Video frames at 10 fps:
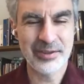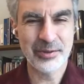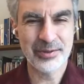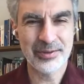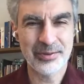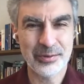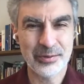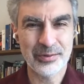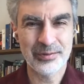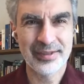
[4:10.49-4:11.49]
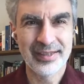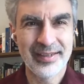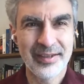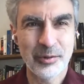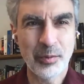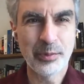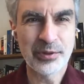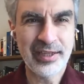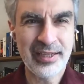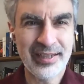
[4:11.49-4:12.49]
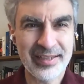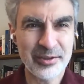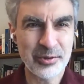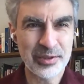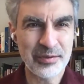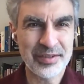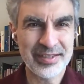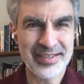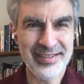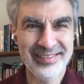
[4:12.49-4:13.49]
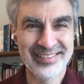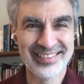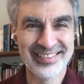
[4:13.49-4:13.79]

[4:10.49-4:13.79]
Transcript: de, de, de poser des questions difficiles.